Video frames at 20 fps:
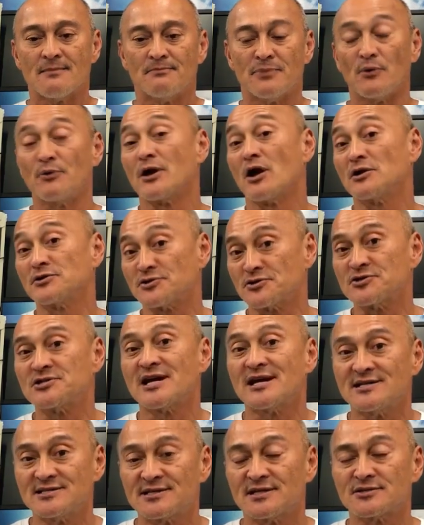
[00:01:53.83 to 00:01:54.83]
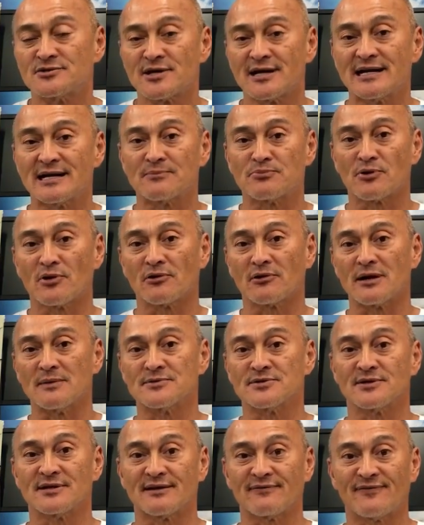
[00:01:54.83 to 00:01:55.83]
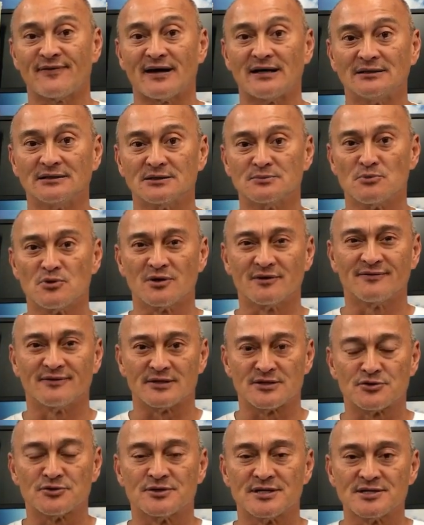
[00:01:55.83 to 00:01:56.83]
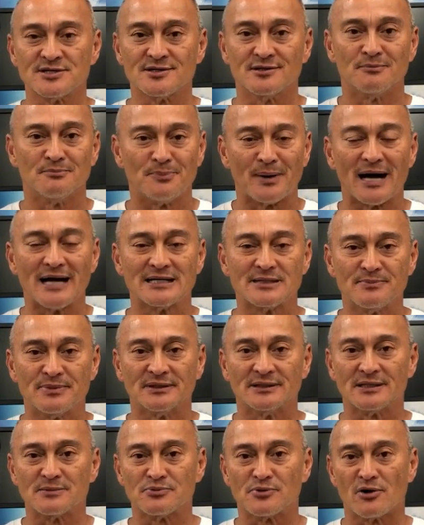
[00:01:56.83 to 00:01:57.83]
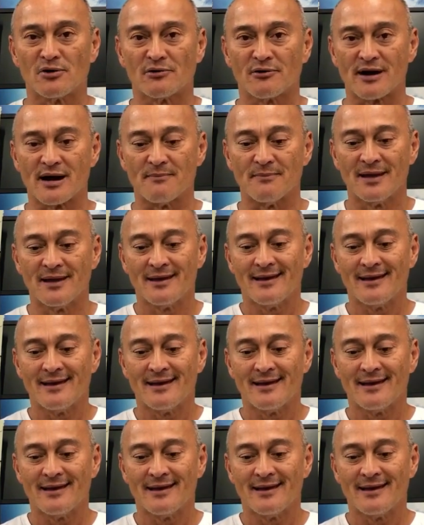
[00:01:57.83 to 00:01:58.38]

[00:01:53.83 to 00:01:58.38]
But we also changed the training program so they followed more of a traditional bodybuilding program.